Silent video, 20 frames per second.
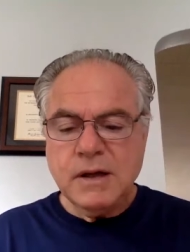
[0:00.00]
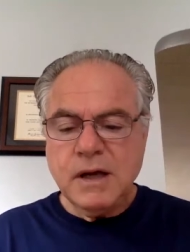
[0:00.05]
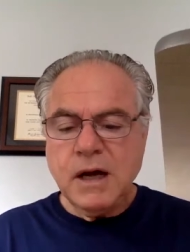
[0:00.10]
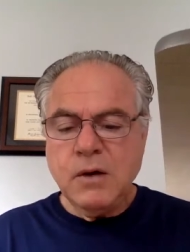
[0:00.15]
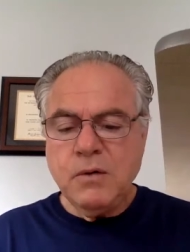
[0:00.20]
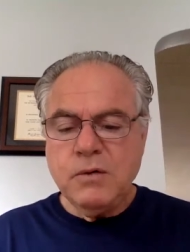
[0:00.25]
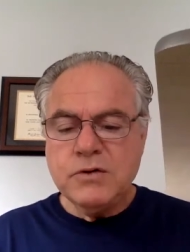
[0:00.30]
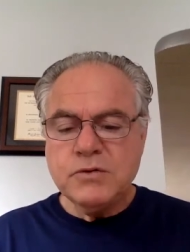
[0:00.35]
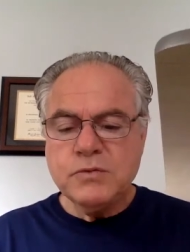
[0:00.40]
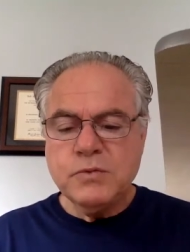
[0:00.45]

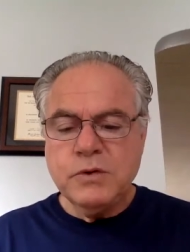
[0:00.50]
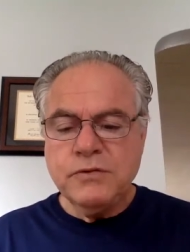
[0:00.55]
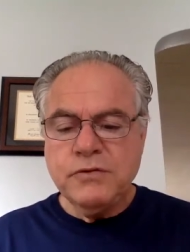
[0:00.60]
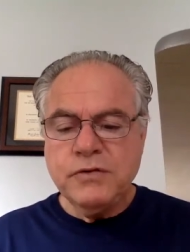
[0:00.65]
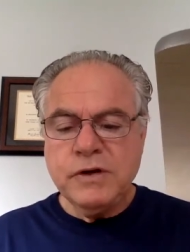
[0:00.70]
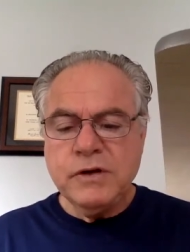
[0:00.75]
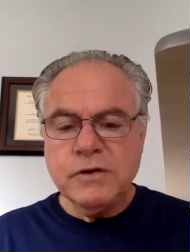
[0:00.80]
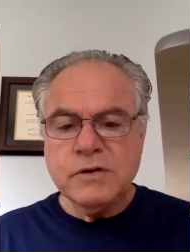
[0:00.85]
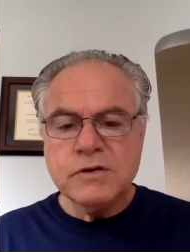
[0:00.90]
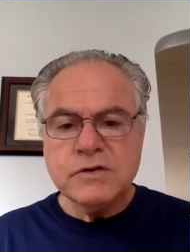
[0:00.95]
always
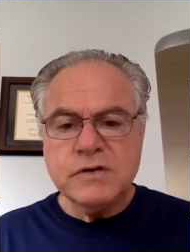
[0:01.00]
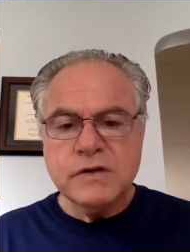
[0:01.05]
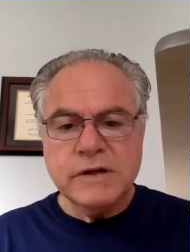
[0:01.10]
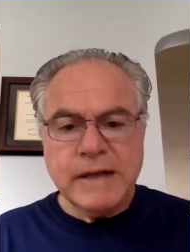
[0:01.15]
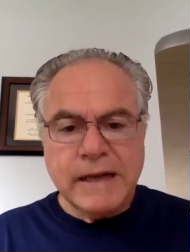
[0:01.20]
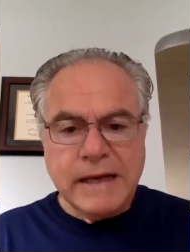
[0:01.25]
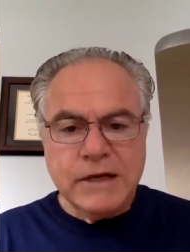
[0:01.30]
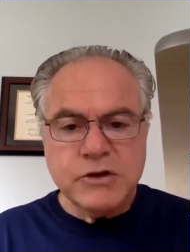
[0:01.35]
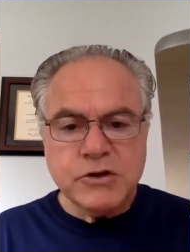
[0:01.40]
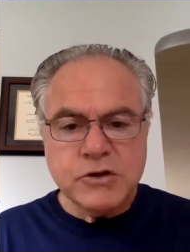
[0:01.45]
reveals the
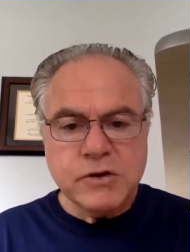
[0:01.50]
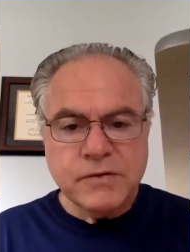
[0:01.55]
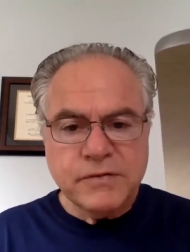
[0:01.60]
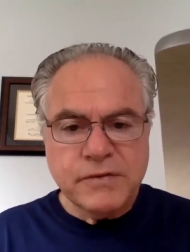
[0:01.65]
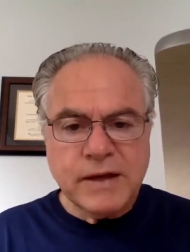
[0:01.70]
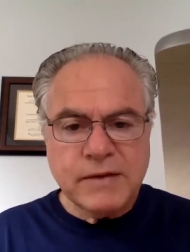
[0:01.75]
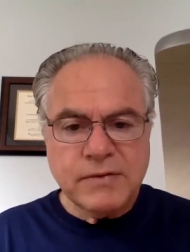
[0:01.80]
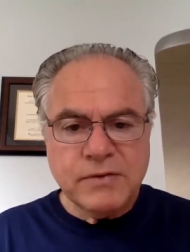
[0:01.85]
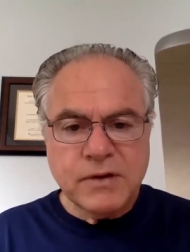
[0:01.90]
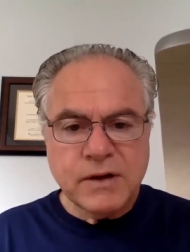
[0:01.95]
nature of
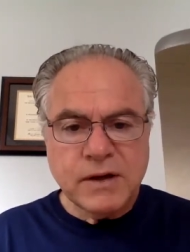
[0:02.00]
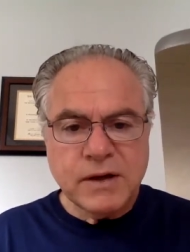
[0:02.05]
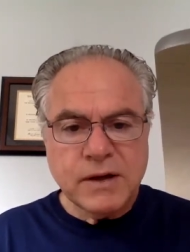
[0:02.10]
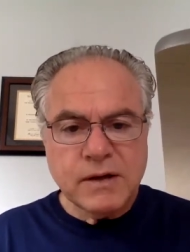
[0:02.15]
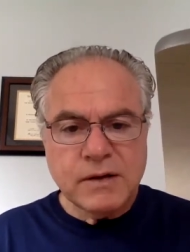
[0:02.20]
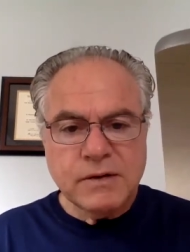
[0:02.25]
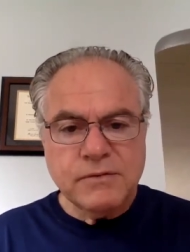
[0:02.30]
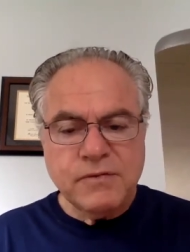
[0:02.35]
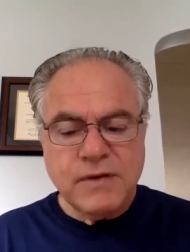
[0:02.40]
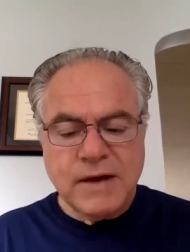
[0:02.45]
that thing.
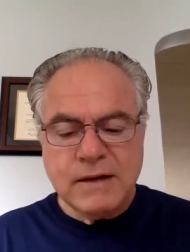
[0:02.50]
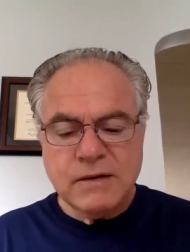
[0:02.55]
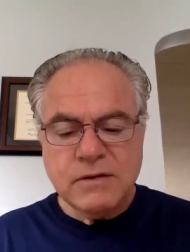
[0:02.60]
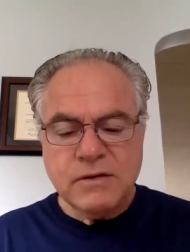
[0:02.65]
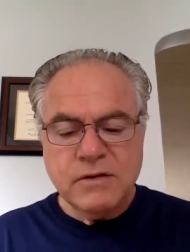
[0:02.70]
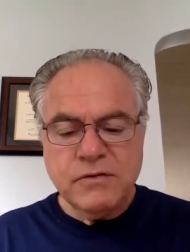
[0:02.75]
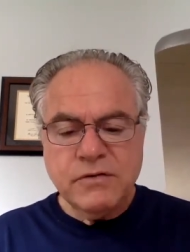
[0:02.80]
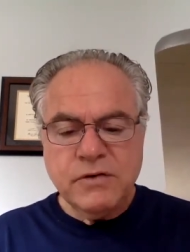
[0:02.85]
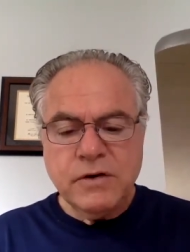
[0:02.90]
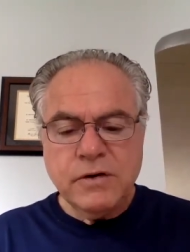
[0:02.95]
In
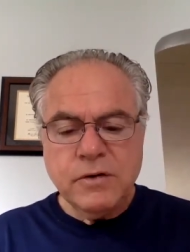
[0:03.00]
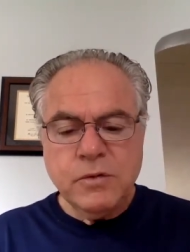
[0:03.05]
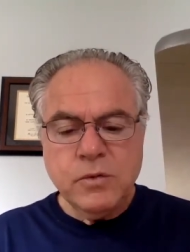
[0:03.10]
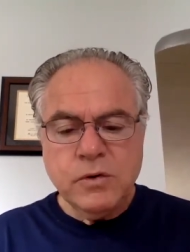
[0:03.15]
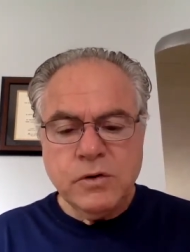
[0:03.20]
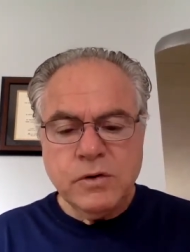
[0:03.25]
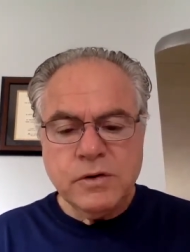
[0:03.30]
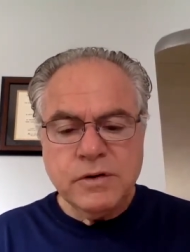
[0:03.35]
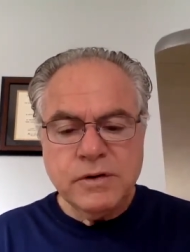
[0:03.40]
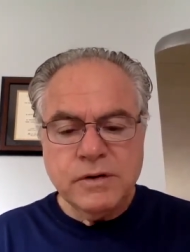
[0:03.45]
fact, the very
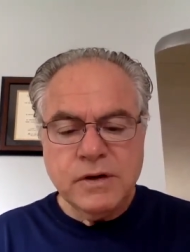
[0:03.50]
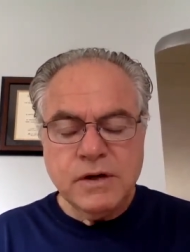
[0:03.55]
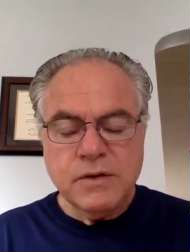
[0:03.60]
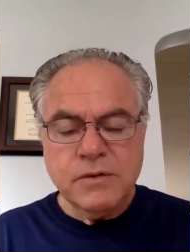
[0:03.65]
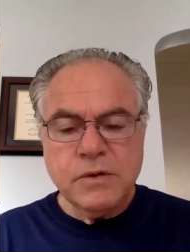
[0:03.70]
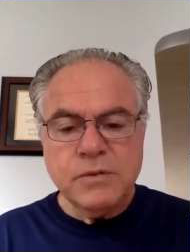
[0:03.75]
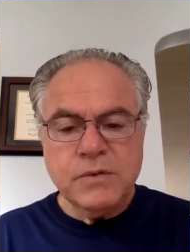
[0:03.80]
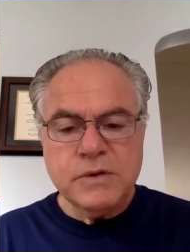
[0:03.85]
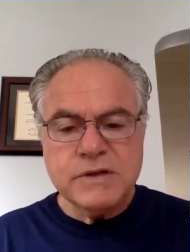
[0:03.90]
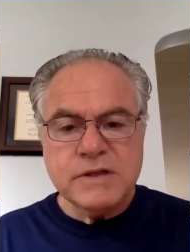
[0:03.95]
word,
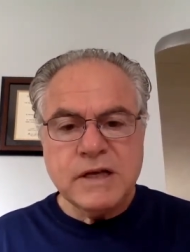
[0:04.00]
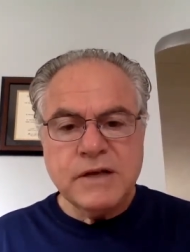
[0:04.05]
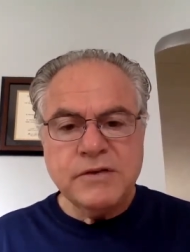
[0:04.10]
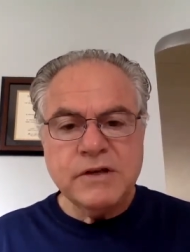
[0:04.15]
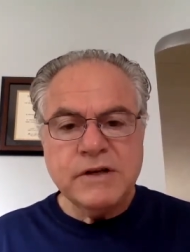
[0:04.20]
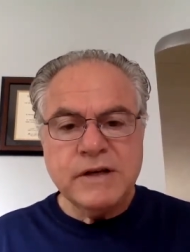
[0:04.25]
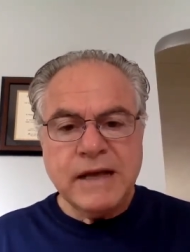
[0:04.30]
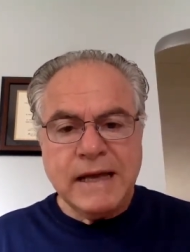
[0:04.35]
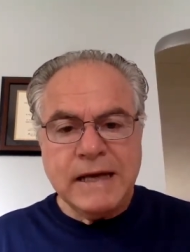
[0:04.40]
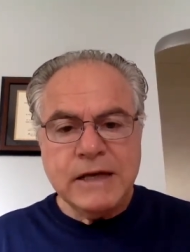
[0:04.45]
when we say
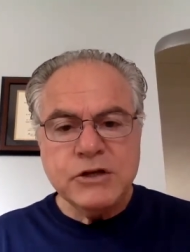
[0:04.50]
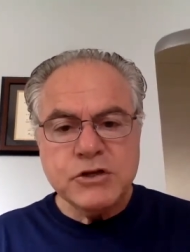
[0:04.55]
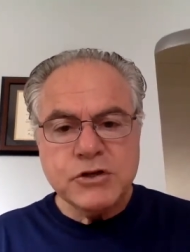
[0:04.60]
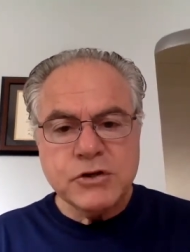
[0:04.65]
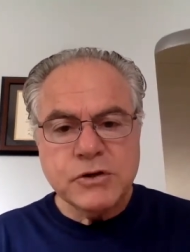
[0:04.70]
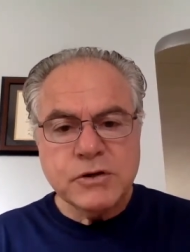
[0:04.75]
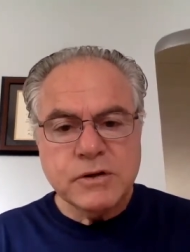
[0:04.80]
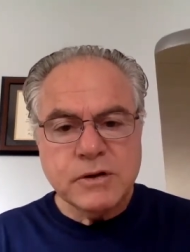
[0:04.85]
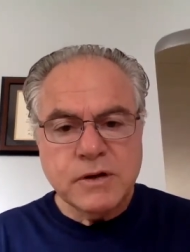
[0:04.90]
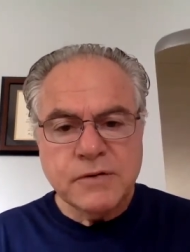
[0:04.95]
the
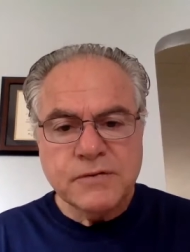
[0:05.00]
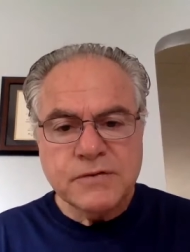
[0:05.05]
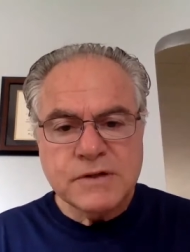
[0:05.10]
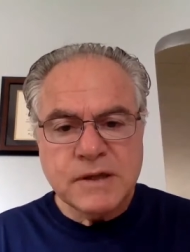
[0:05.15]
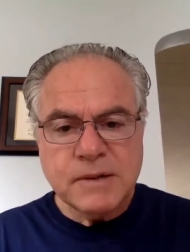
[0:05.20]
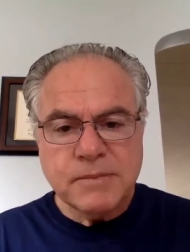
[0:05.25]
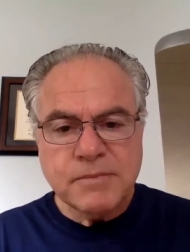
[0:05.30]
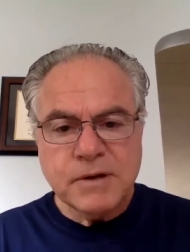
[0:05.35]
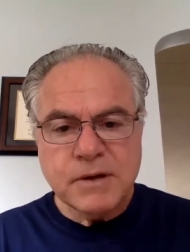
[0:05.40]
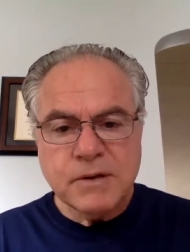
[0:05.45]
nature of
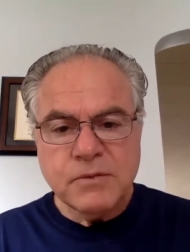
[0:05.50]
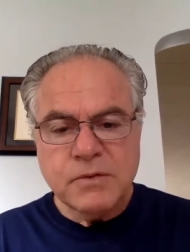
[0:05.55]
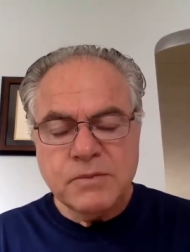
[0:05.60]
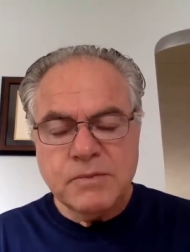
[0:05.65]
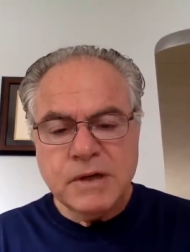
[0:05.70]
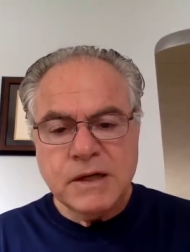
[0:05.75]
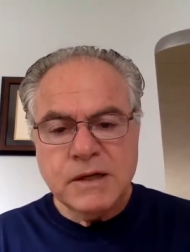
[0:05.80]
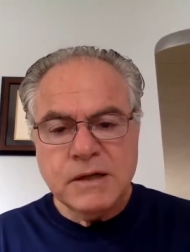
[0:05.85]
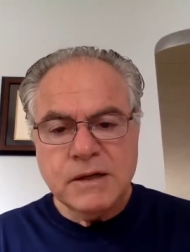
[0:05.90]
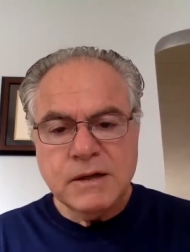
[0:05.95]
something, we
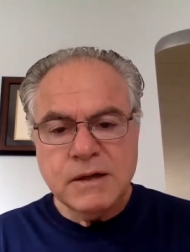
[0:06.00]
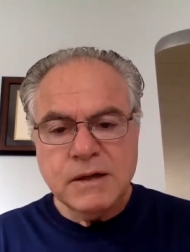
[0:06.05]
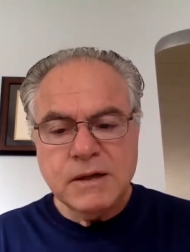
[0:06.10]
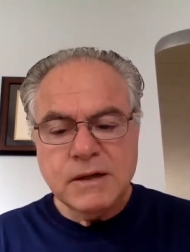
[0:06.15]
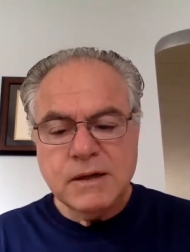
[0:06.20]
mean